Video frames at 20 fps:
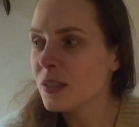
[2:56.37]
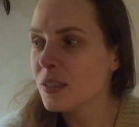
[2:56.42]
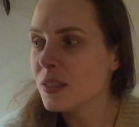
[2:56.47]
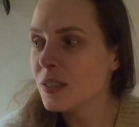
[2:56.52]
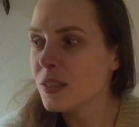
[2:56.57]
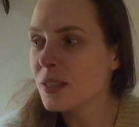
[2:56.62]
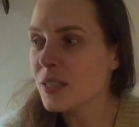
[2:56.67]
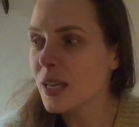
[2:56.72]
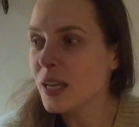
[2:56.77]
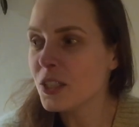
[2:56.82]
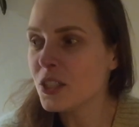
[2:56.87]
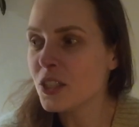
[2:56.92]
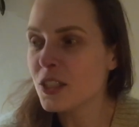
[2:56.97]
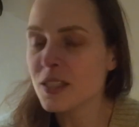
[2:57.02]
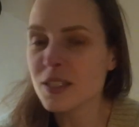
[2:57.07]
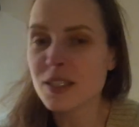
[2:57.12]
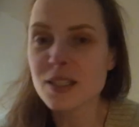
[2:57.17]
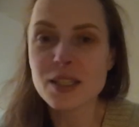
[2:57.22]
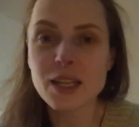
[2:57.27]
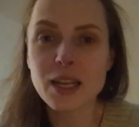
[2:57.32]

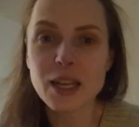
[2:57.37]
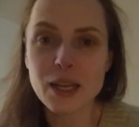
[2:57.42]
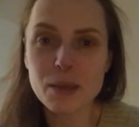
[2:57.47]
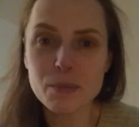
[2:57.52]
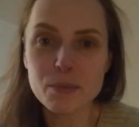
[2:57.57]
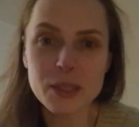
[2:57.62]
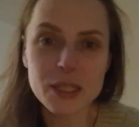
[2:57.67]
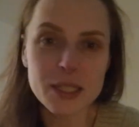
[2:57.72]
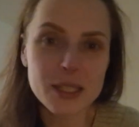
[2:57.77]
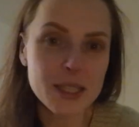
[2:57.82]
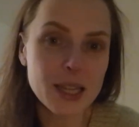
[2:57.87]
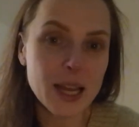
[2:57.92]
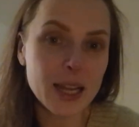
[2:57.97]
sessions that I missed.